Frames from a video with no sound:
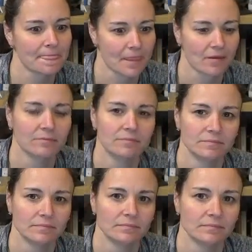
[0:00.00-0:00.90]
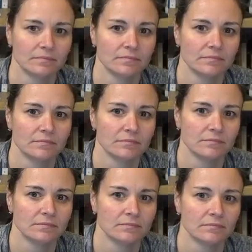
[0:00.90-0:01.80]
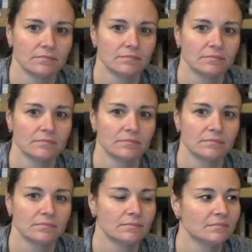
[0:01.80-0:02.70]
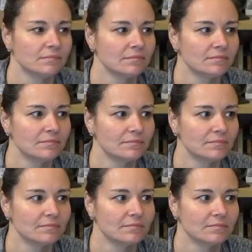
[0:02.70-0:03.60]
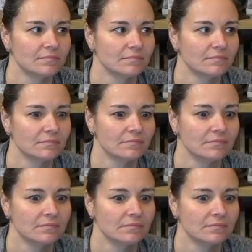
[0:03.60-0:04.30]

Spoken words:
This person isn't speaking.